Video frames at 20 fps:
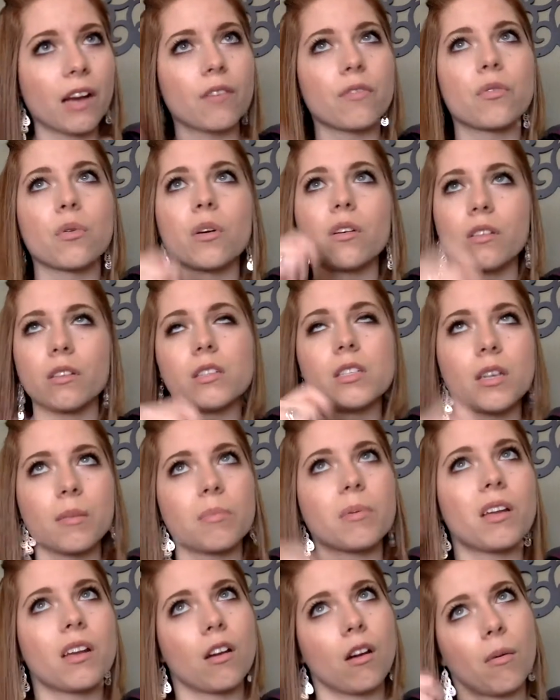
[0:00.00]
and forth and dip
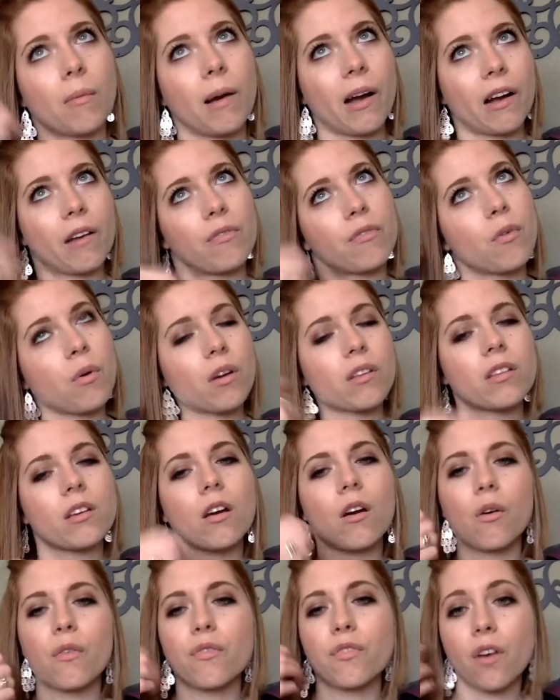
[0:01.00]
it and go back and forth and
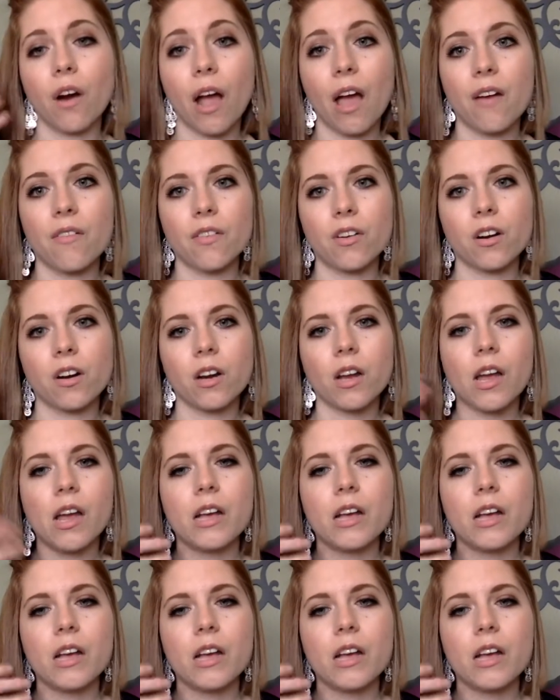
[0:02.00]
go forever